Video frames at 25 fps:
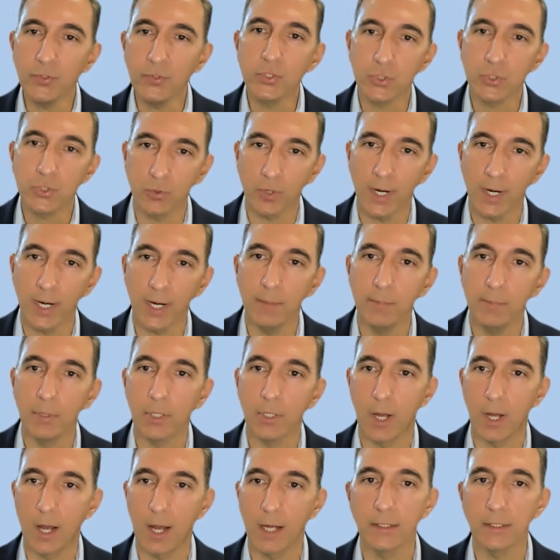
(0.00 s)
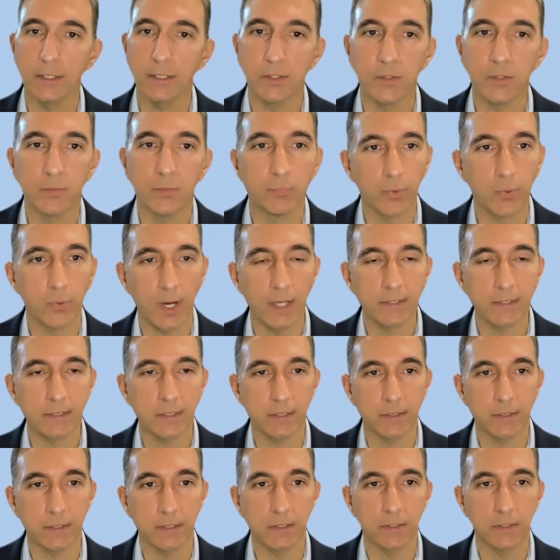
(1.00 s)
describe cognitive
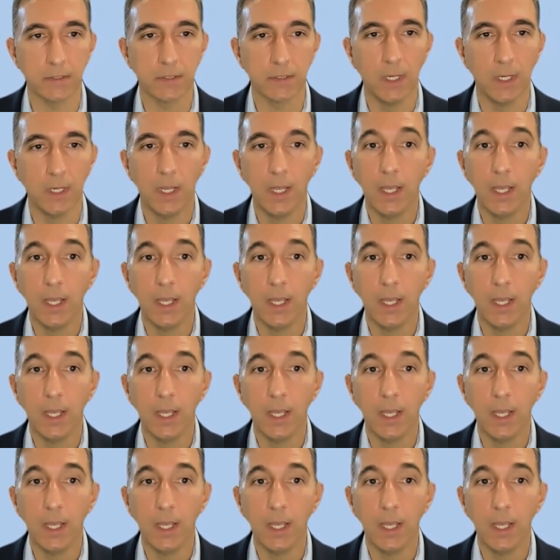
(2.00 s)
processes,